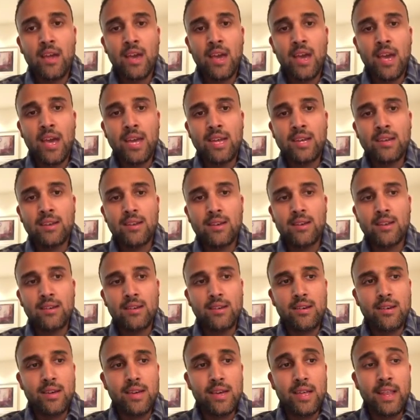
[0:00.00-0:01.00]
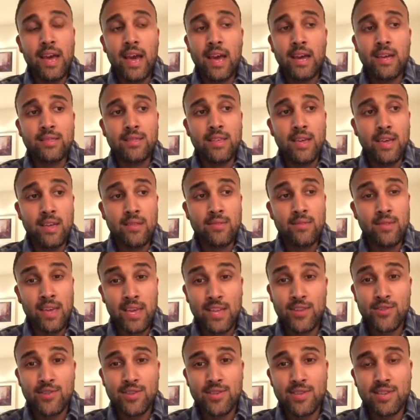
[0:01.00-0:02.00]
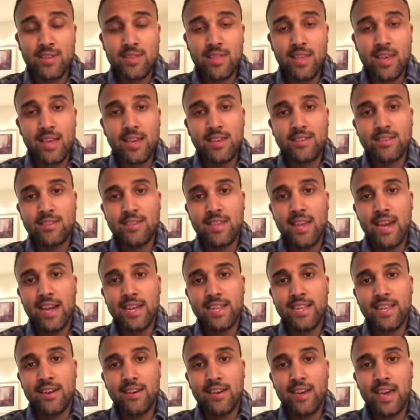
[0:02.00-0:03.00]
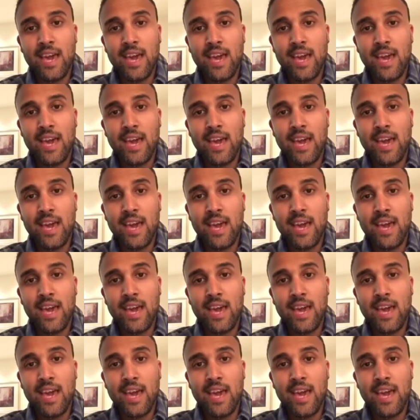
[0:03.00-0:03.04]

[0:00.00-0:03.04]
and the interesting thing is the idea